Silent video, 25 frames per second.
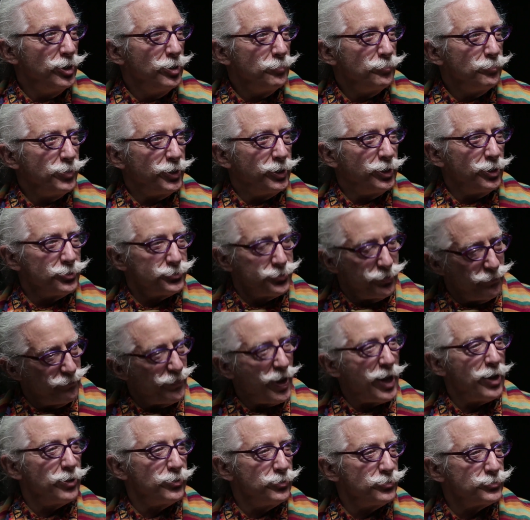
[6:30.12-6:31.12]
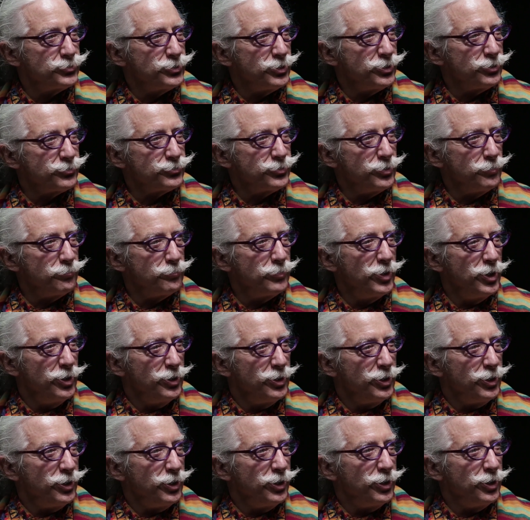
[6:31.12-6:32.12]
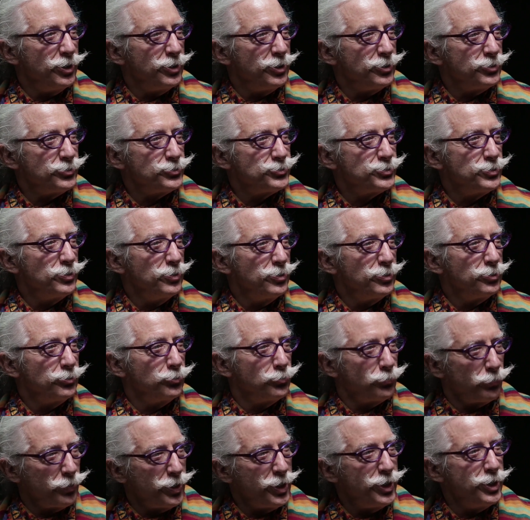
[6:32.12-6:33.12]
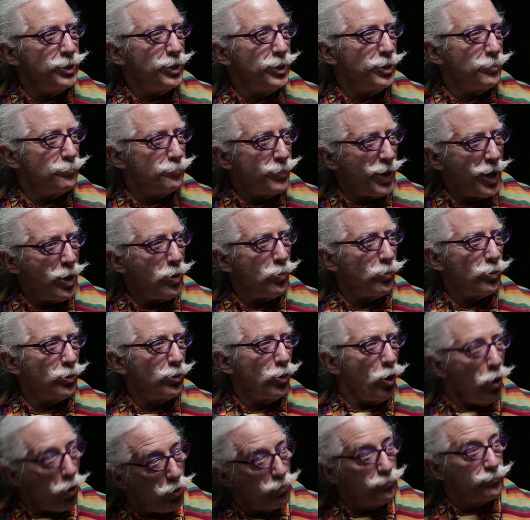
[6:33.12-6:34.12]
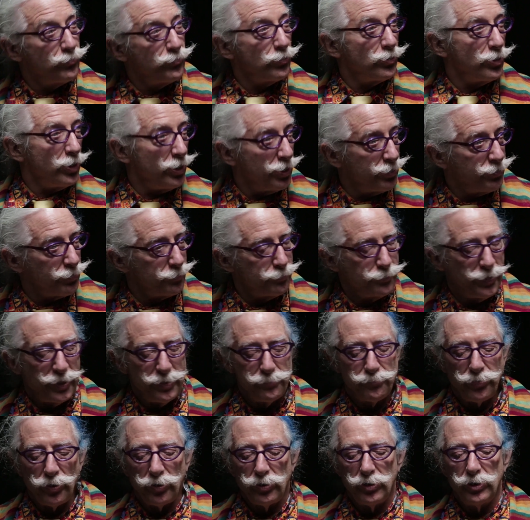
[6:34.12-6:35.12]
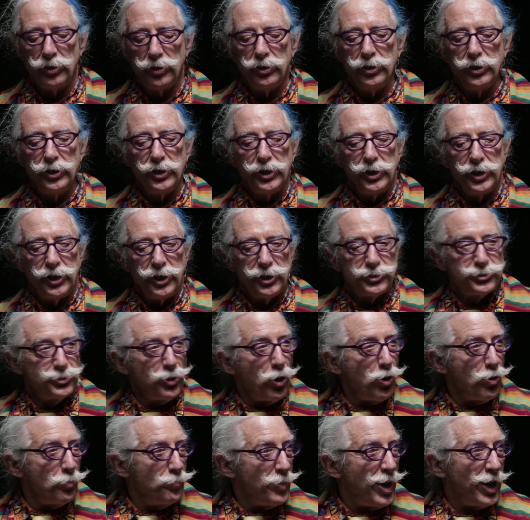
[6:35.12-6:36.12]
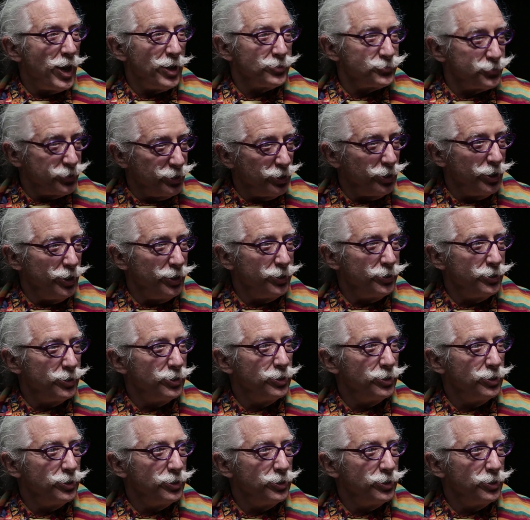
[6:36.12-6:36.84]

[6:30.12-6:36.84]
because the value system is greed and power over other people. It's all masculine.